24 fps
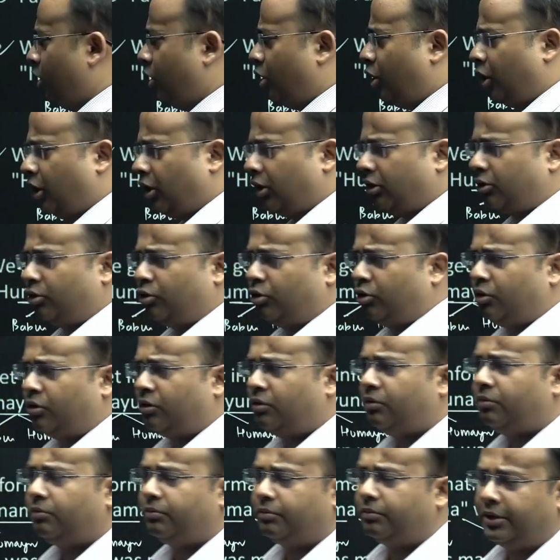
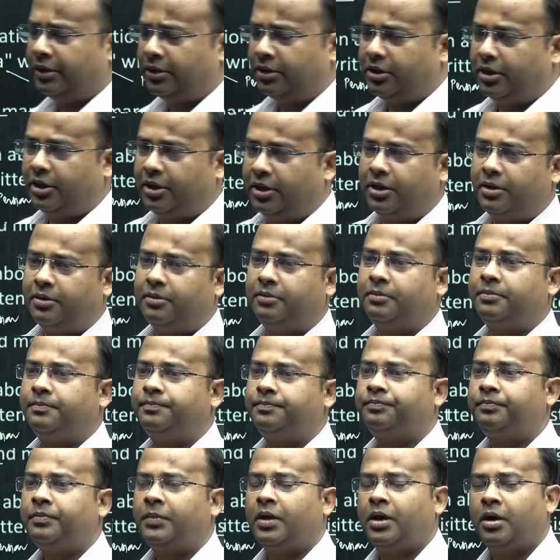although in the
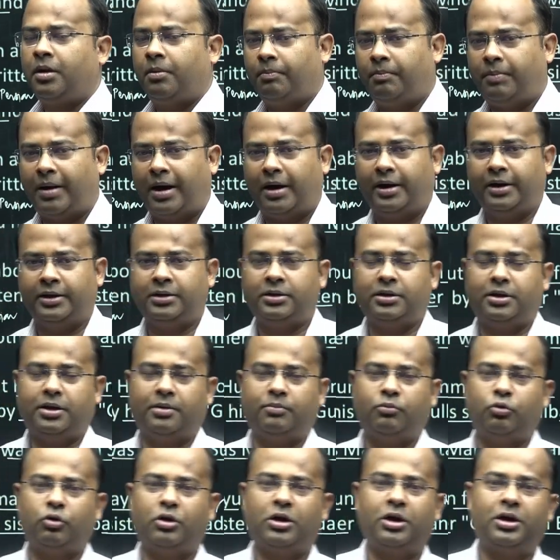
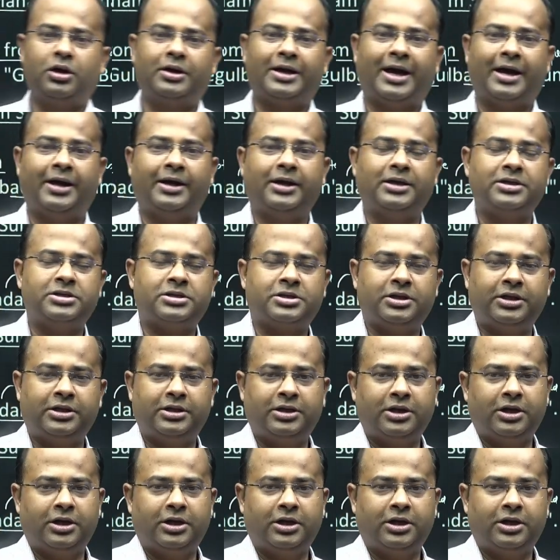Mughal dynasty